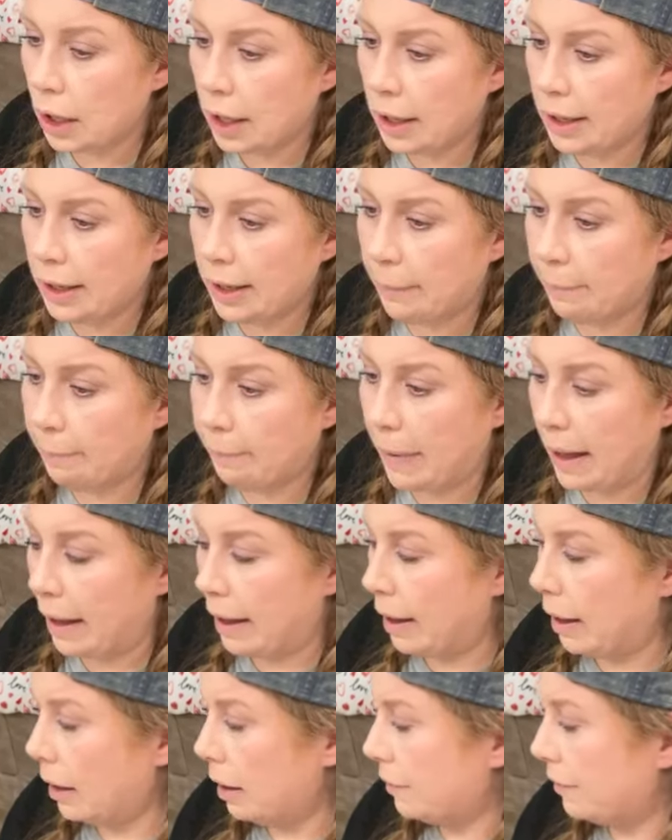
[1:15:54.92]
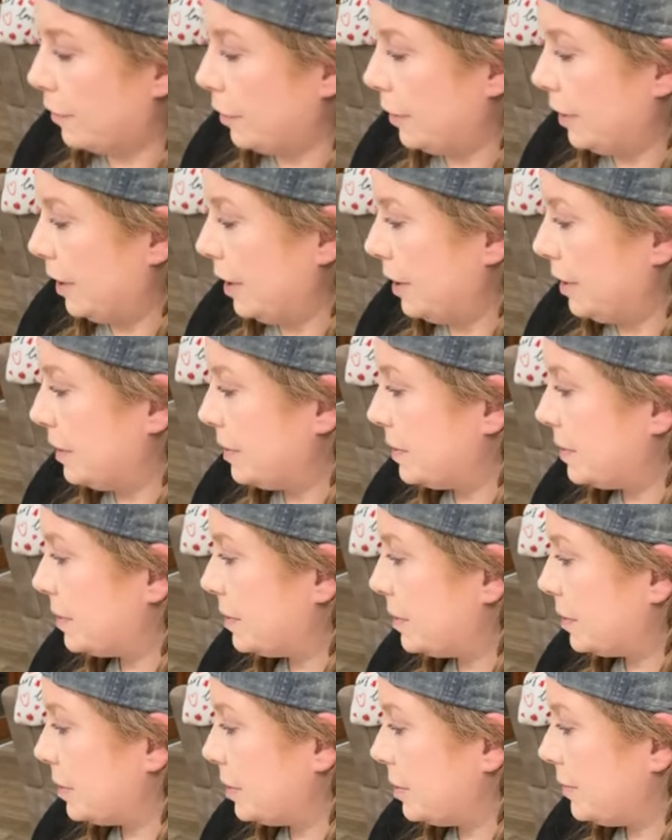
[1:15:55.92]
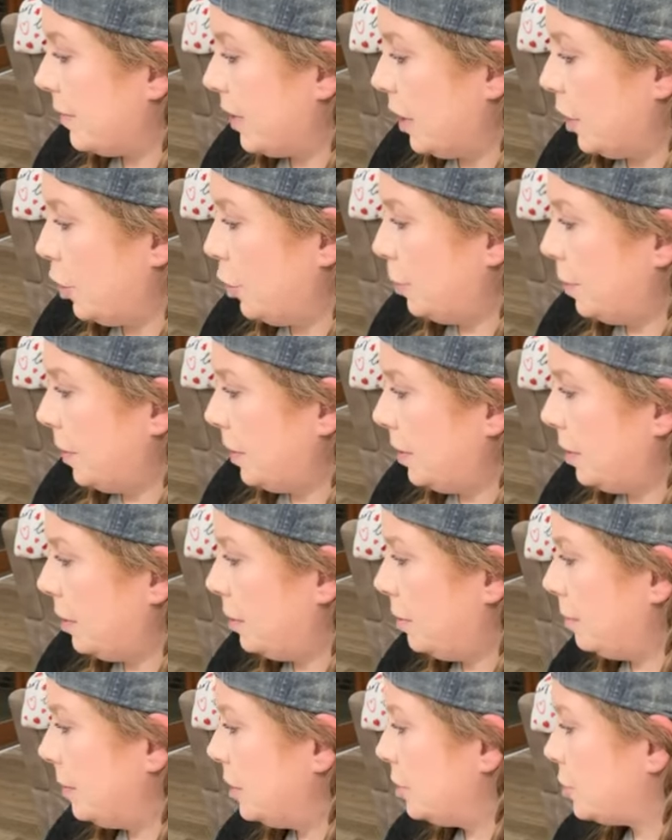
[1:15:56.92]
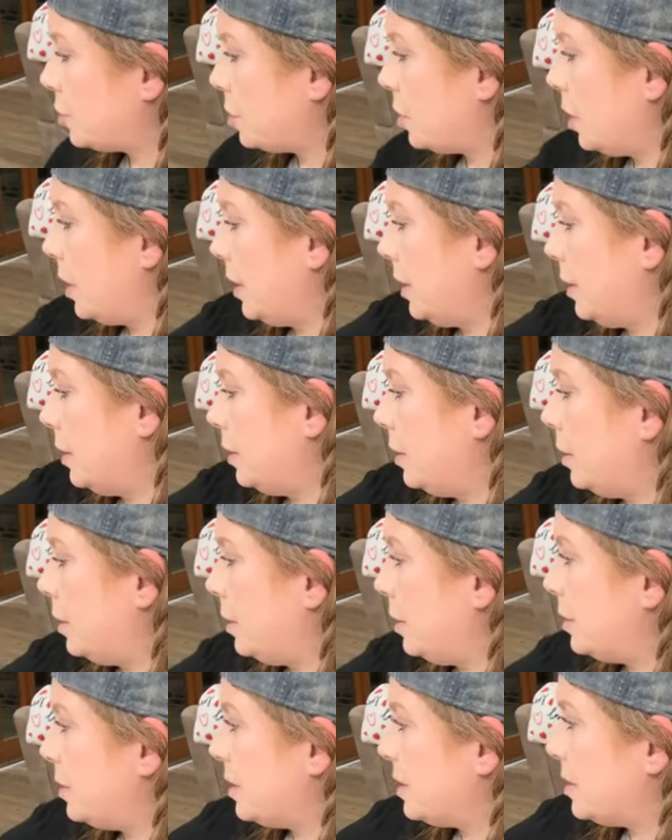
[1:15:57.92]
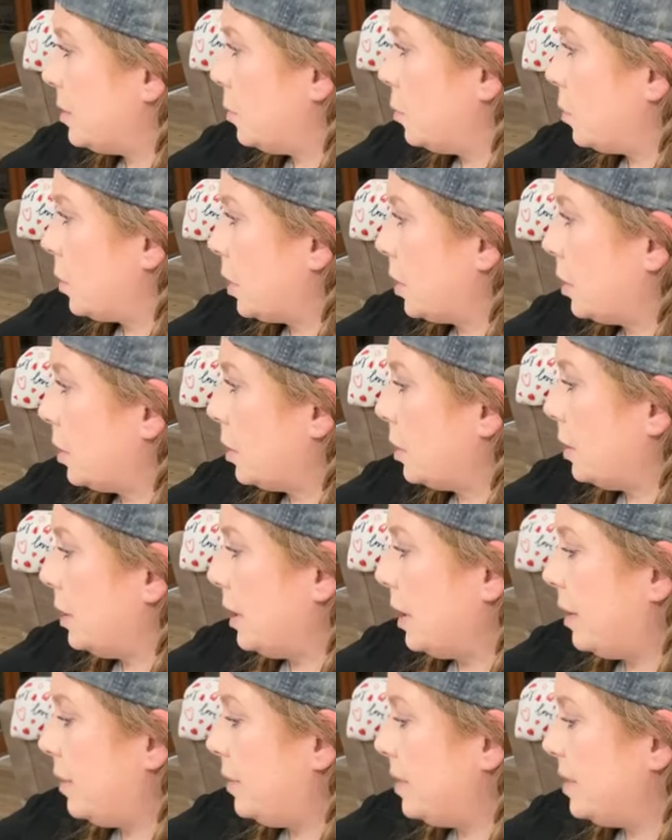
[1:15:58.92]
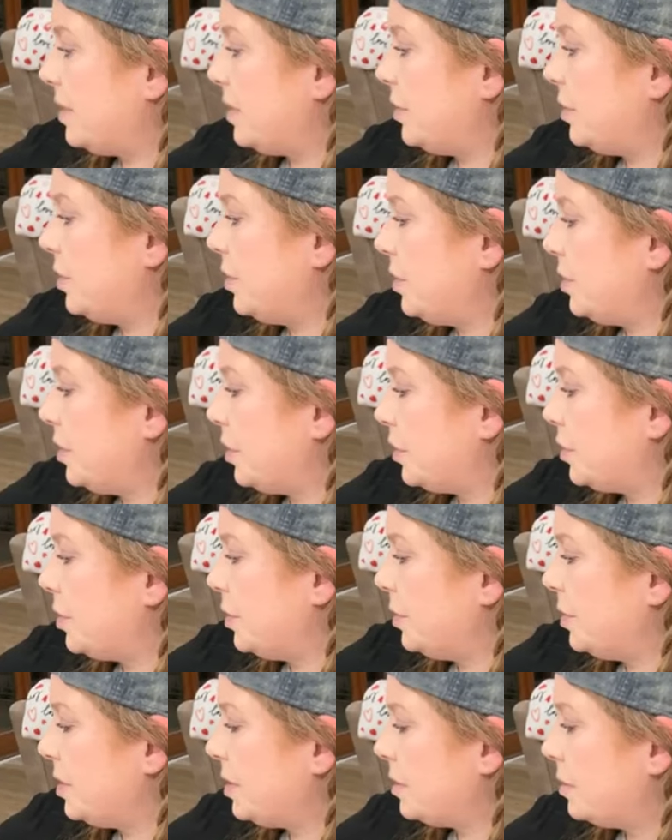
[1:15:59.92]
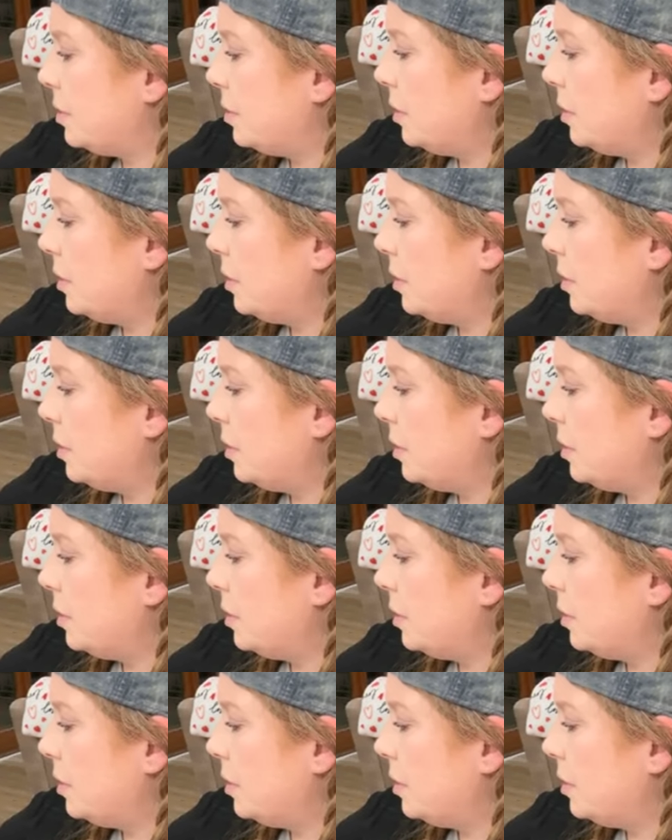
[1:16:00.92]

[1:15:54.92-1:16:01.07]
I need a bag for these. If I open them and try it and it doesn't work, yeah, this is just, this